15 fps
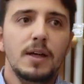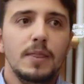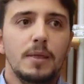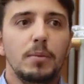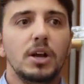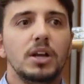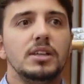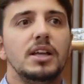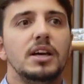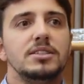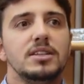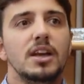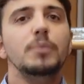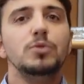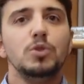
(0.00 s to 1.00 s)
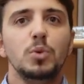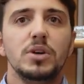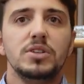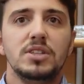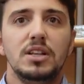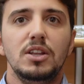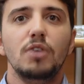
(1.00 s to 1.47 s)
the market has come to
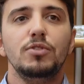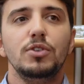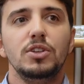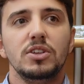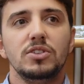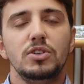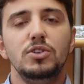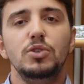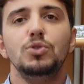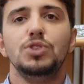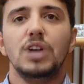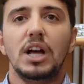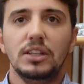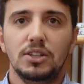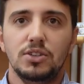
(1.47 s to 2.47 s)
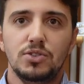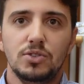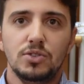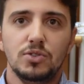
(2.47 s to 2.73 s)
us and offered us a new challenge.